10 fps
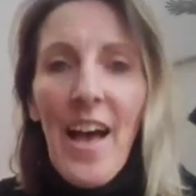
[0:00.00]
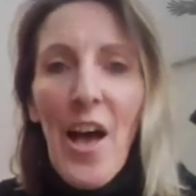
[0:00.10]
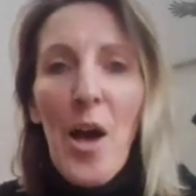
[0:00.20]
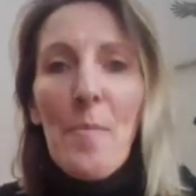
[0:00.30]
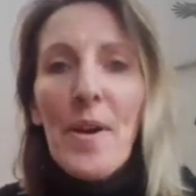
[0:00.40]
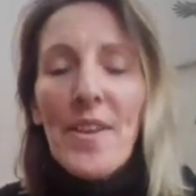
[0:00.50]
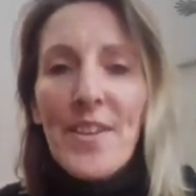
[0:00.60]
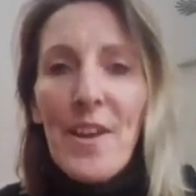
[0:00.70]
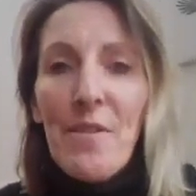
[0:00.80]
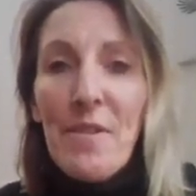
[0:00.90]

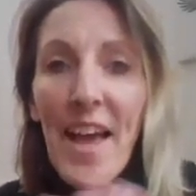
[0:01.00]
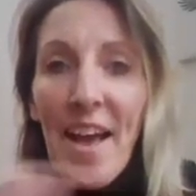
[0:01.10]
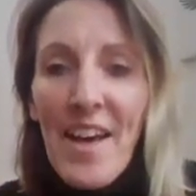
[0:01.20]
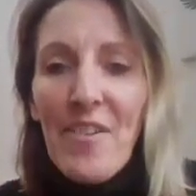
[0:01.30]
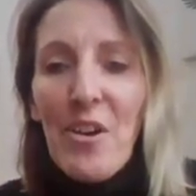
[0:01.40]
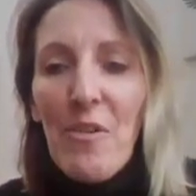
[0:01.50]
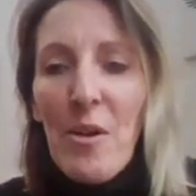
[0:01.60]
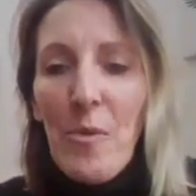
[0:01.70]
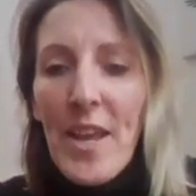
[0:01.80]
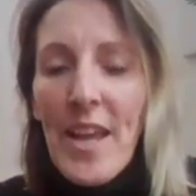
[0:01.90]
So yeah, have a
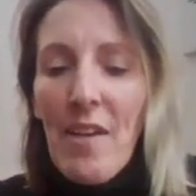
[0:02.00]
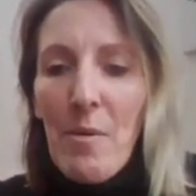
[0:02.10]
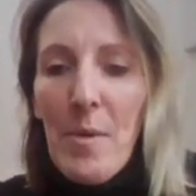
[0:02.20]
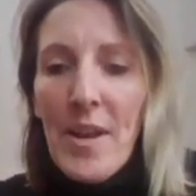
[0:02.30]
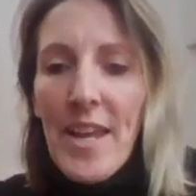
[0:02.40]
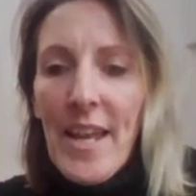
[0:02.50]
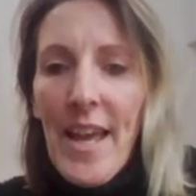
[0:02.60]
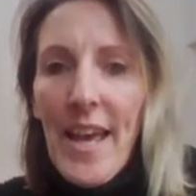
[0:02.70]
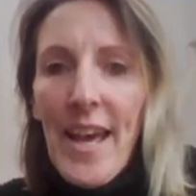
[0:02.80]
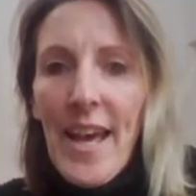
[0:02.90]
great week, everybody,
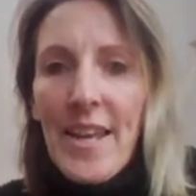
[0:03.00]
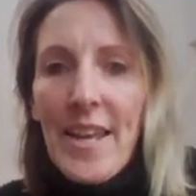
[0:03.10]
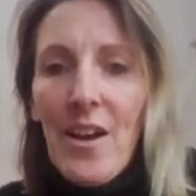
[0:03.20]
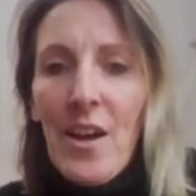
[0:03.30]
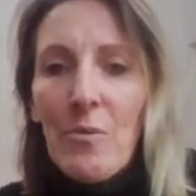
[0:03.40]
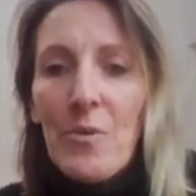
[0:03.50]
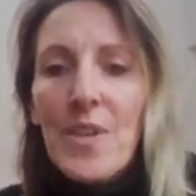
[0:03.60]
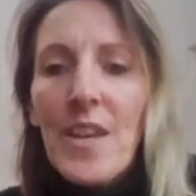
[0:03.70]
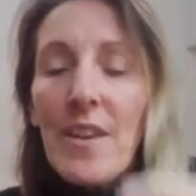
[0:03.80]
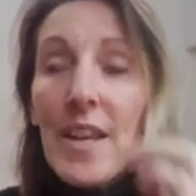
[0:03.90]
and I will
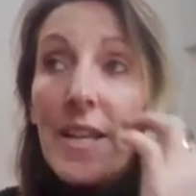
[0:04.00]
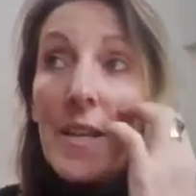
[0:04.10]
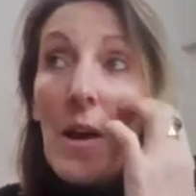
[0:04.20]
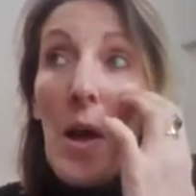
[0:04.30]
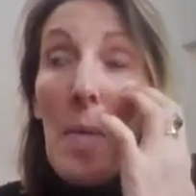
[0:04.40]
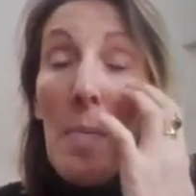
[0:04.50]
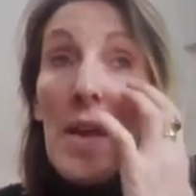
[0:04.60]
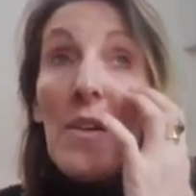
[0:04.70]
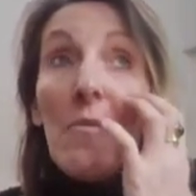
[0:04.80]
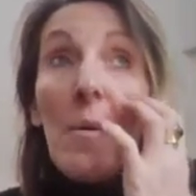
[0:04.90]
see you next time.
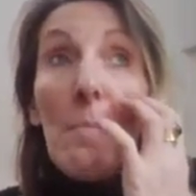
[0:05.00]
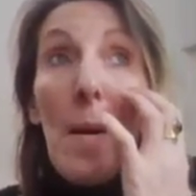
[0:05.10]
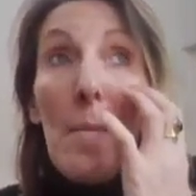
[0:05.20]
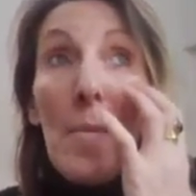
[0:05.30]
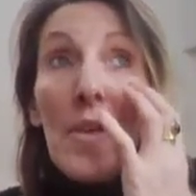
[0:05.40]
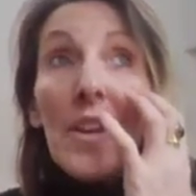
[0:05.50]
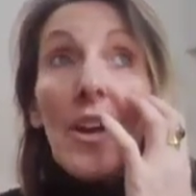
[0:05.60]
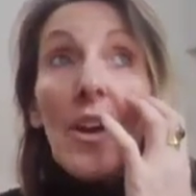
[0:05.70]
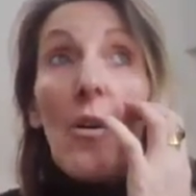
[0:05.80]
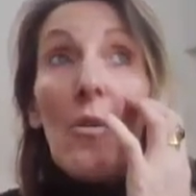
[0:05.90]
Remember that
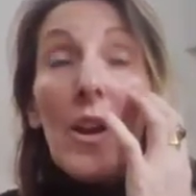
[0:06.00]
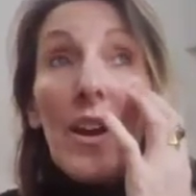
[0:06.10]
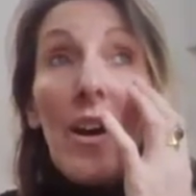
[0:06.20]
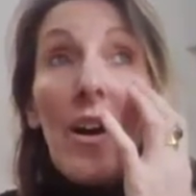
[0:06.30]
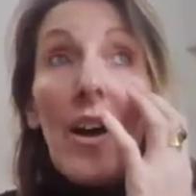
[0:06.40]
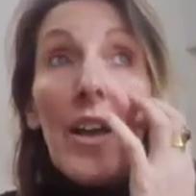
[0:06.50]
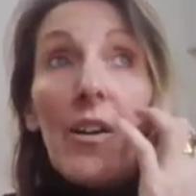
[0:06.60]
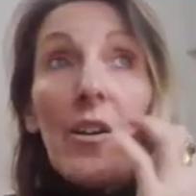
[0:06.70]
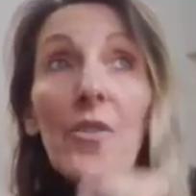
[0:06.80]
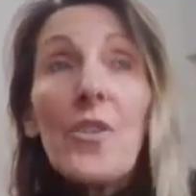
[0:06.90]
Nicole and I
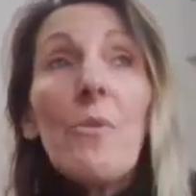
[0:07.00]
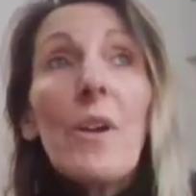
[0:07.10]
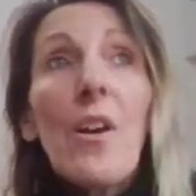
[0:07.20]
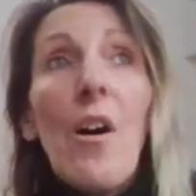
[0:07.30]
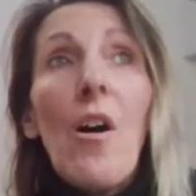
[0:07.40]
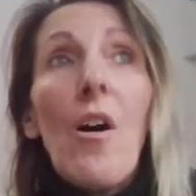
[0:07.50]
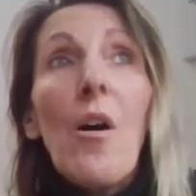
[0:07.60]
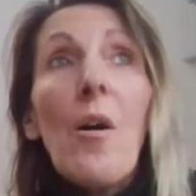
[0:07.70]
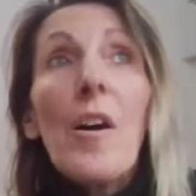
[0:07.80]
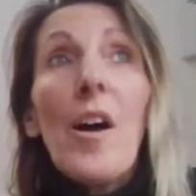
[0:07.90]
are doing
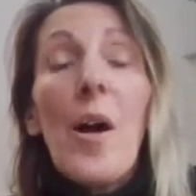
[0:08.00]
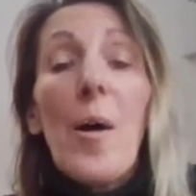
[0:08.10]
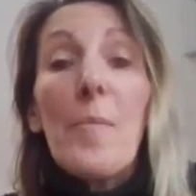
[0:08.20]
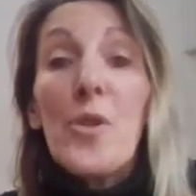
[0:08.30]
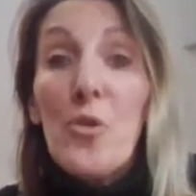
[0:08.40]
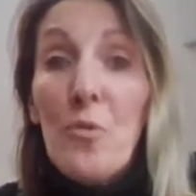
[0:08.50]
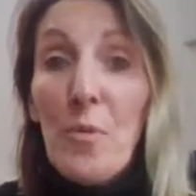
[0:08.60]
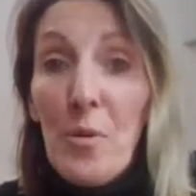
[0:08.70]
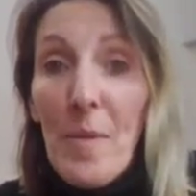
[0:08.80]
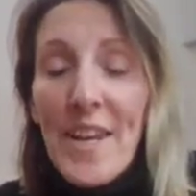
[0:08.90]
our new
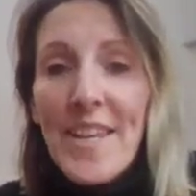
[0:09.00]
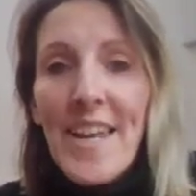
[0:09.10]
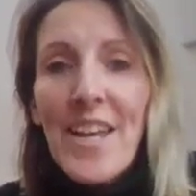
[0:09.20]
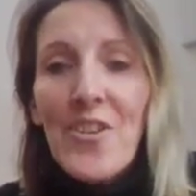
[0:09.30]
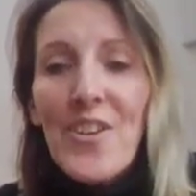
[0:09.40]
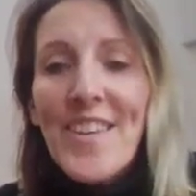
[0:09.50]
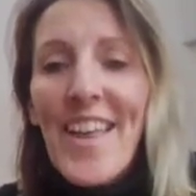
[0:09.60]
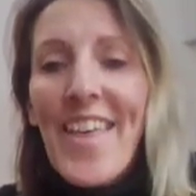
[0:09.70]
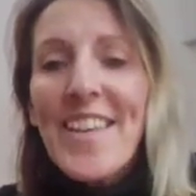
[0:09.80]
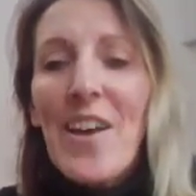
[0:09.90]
moon meditations.
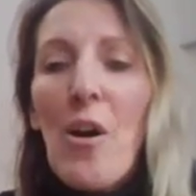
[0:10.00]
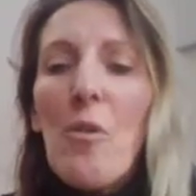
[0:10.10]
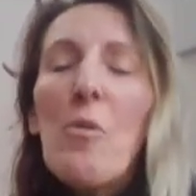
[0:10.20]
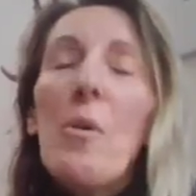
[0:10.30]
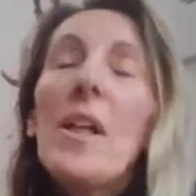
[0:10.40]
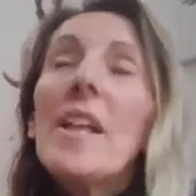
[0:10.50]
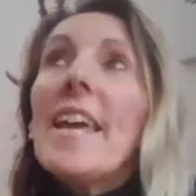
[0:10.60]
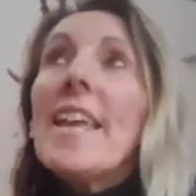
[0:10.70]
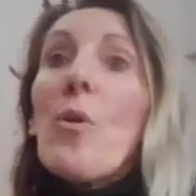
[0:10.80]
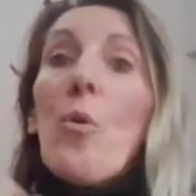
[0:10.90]
Now
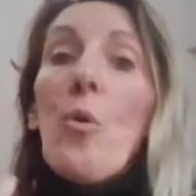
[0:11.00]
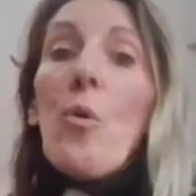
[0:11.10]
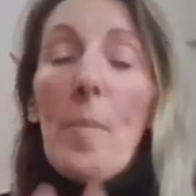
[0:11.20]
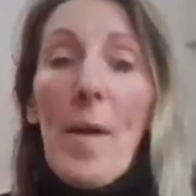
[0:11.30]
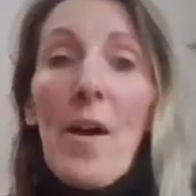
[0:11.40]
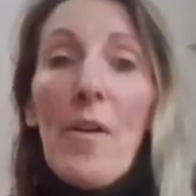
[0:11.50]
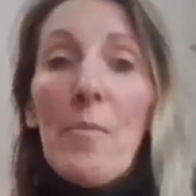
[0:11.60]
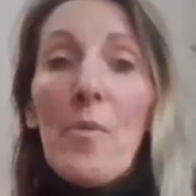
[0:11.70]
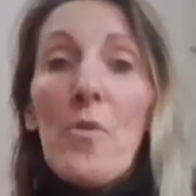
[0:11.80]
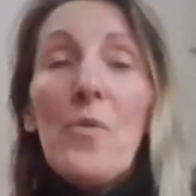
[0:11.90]
it's all about
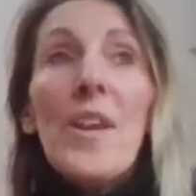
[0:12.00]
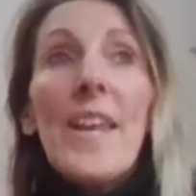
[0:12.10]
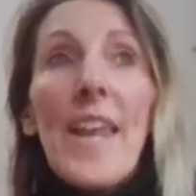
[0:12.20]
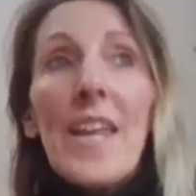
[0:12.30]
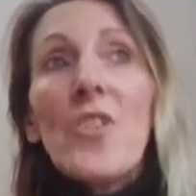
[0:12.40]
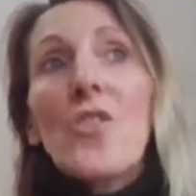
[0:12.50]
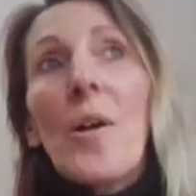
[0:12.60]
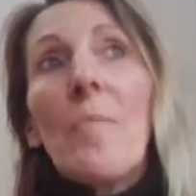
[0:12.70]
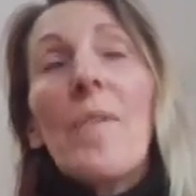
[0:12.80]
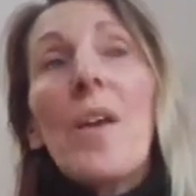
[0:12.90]
moon and
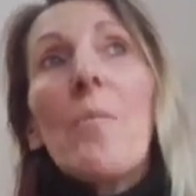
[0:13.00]
nature.